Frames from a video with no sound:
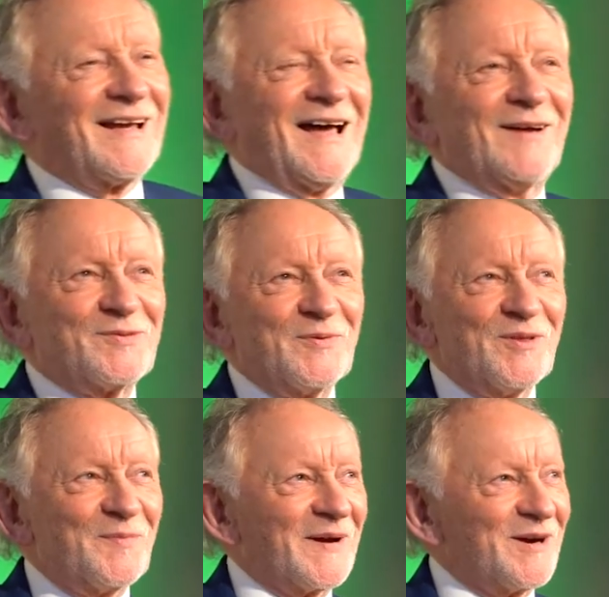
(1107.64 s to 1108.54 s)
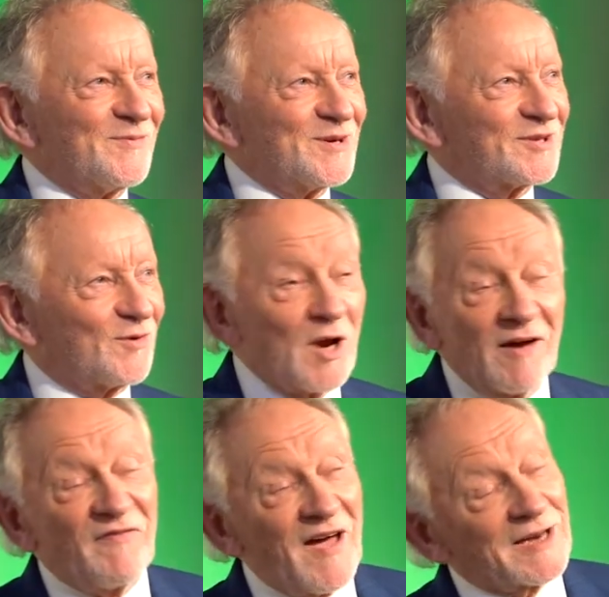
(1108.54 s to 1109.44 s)
I was one of the brighter ones. In
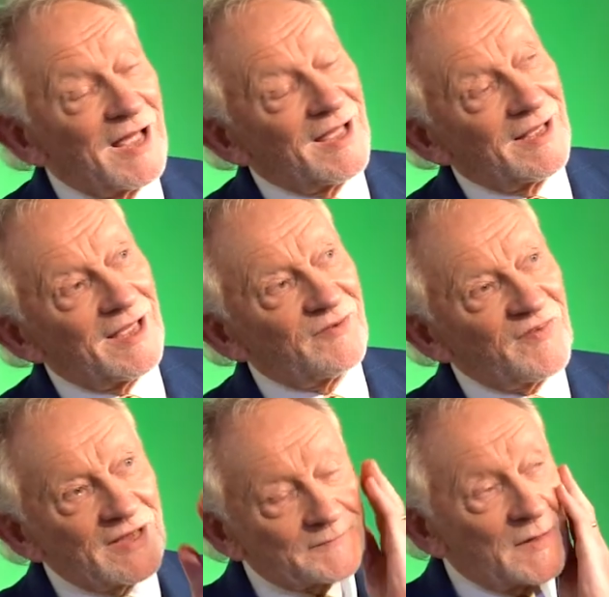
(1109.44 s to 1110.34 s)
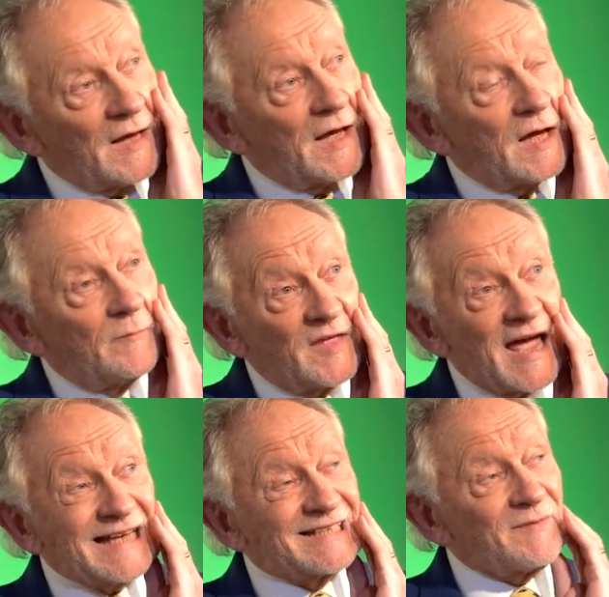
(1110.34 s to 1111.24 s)
fact, in fact. Um, the
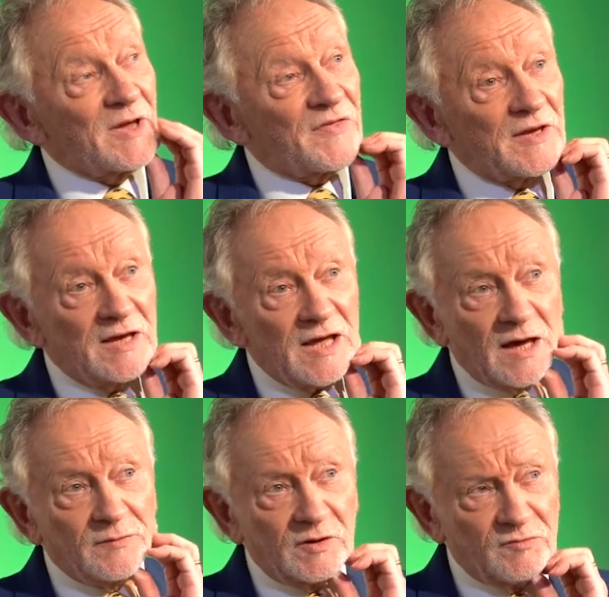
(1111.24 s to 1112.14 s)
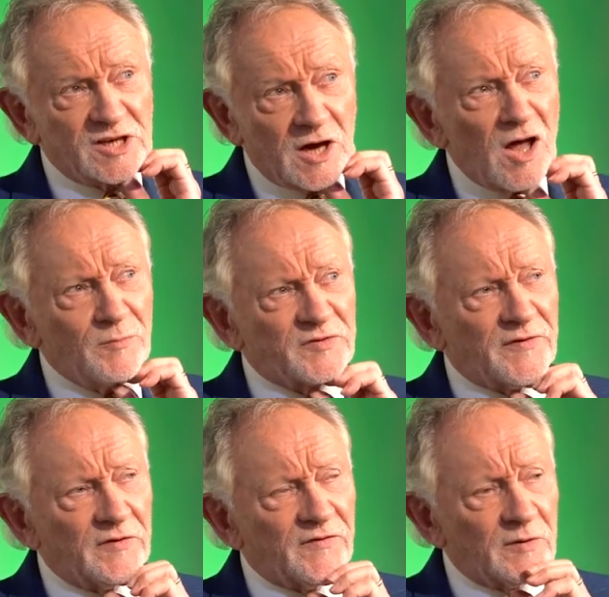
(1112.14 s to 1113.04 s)
academic thing, yeah, economy is
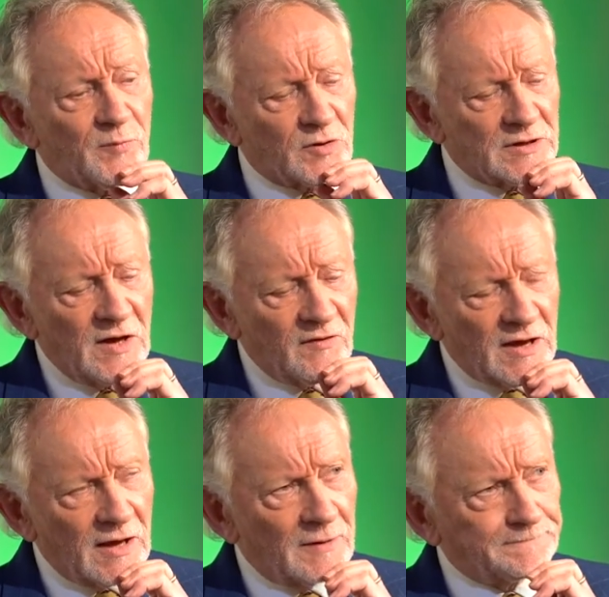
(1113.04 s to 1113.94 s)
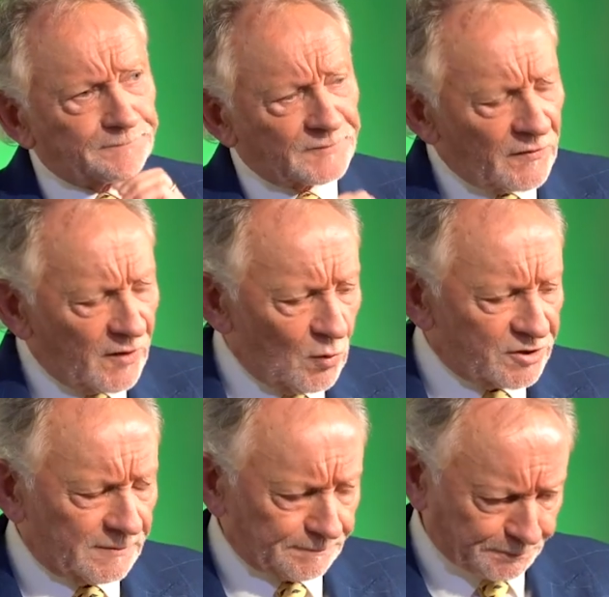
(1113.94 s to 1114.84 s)
very, very important. Um, there
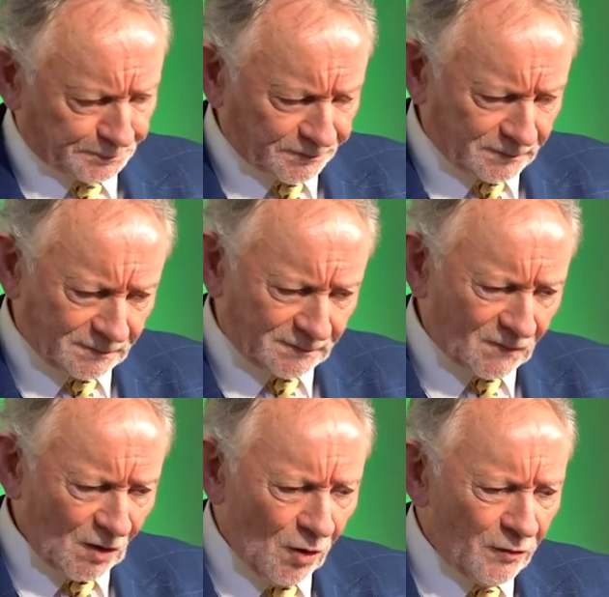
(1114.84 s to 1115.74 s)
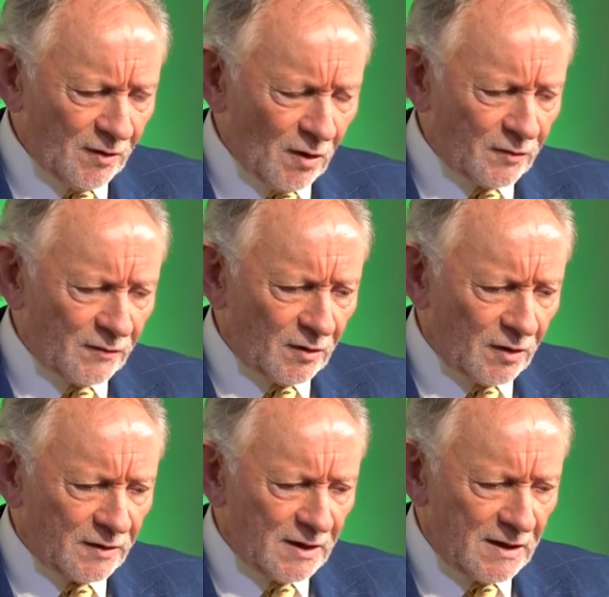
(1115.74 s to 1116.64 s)
was a on the on the
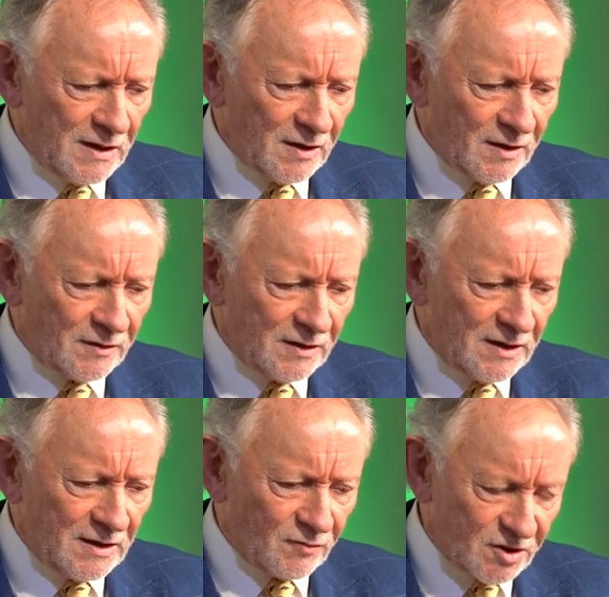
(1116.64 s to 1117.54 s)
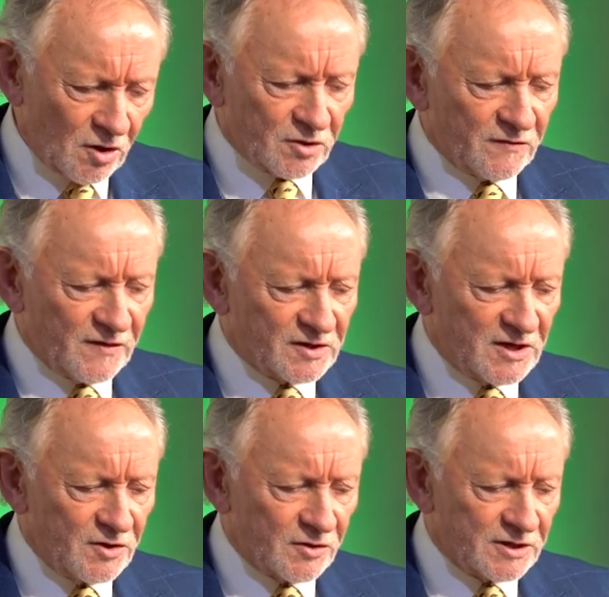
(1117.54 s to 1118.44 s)
on the on the results of the
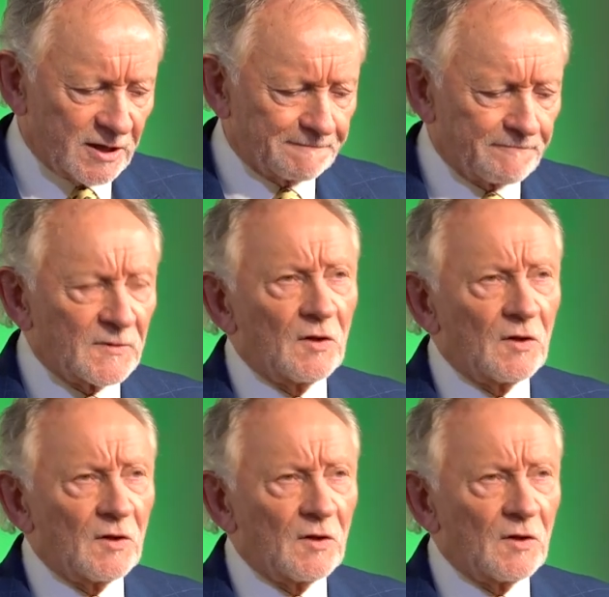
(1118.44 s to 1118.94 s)
senior trip.